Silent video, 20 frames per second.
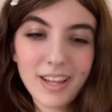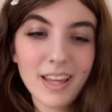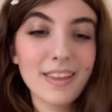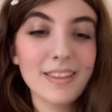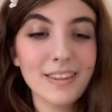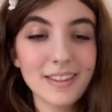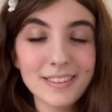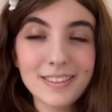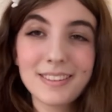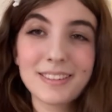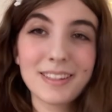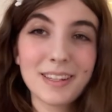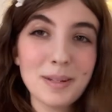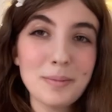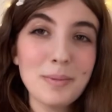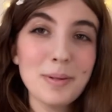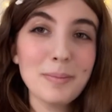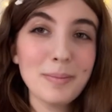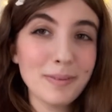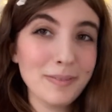This is gonna
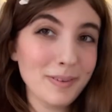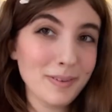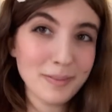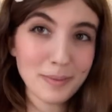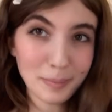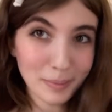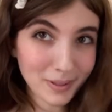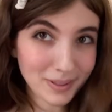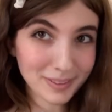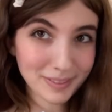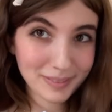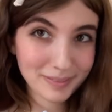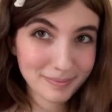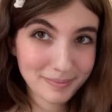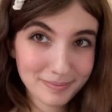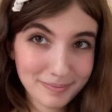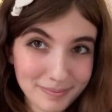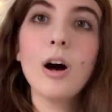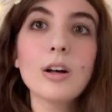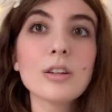be my favorite book.
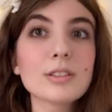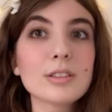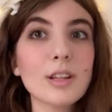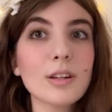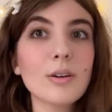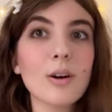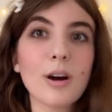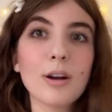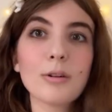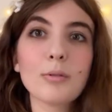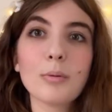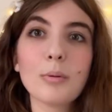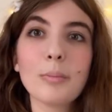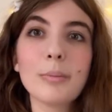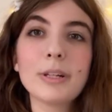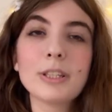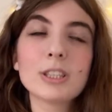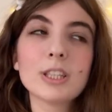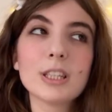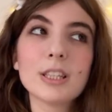Also, honorable
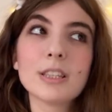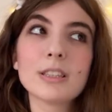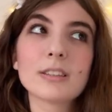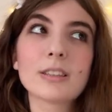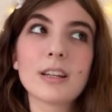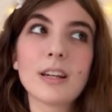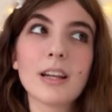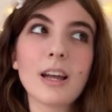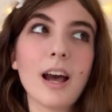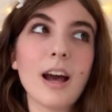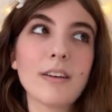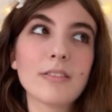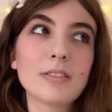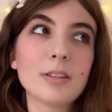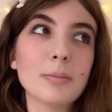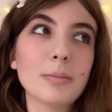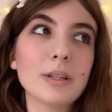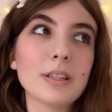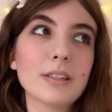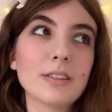mention is gonna have
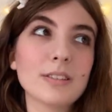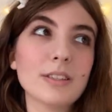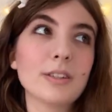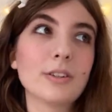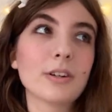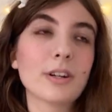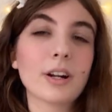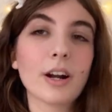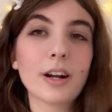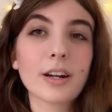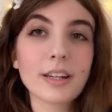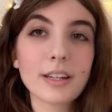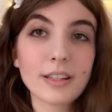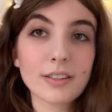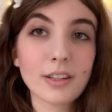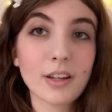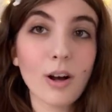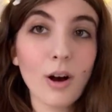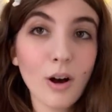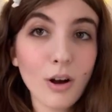to be The Secret Garden,
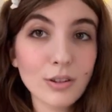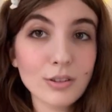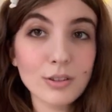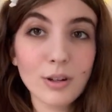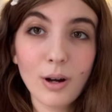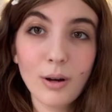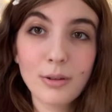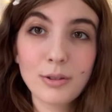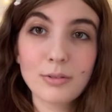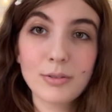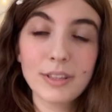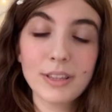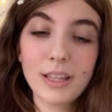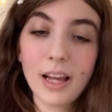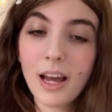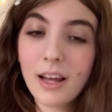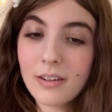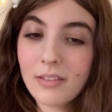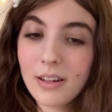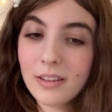because I also always read
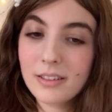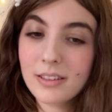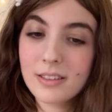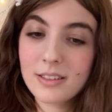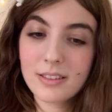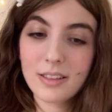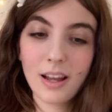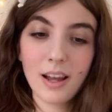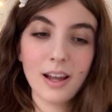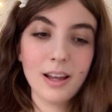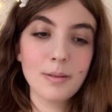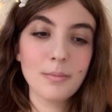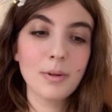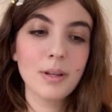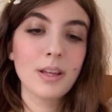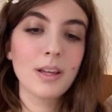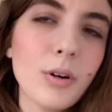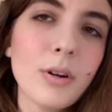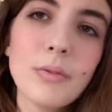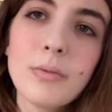that around this time,
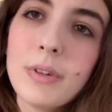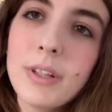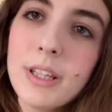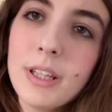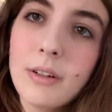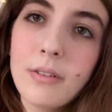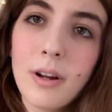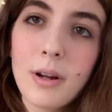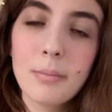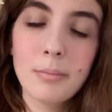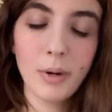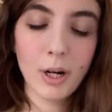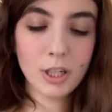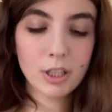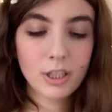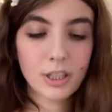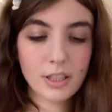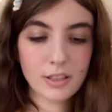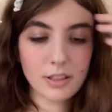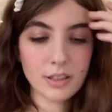or really around March,
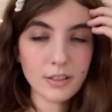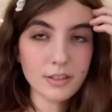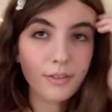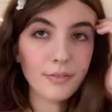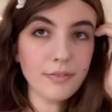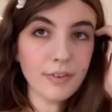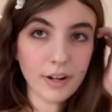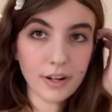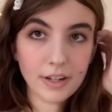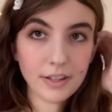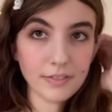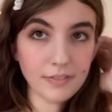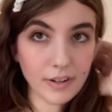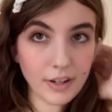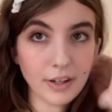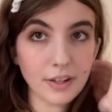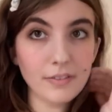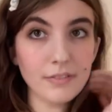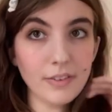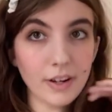because it is a very,
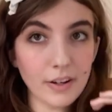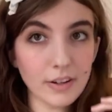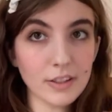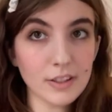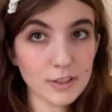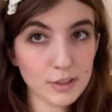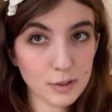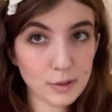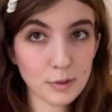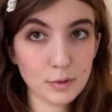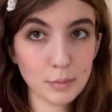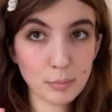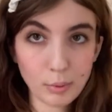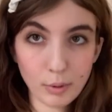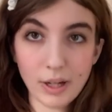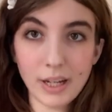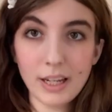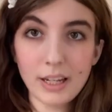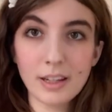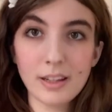very, very
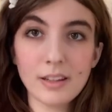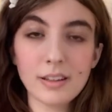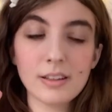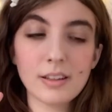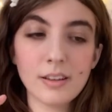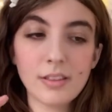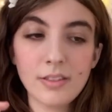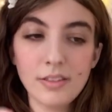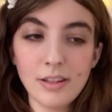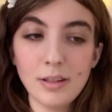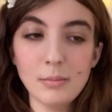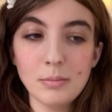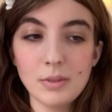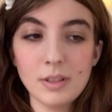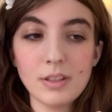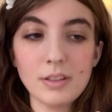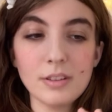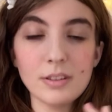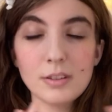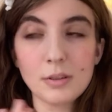spring
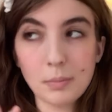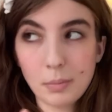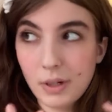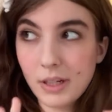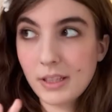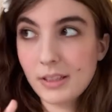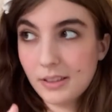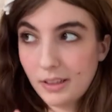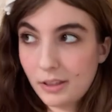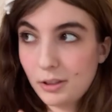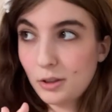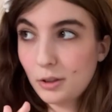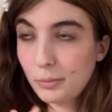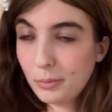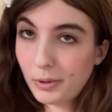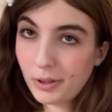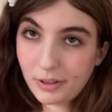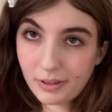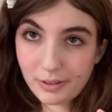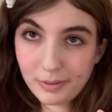themed, spring centered
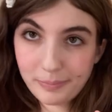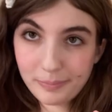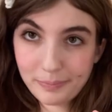book.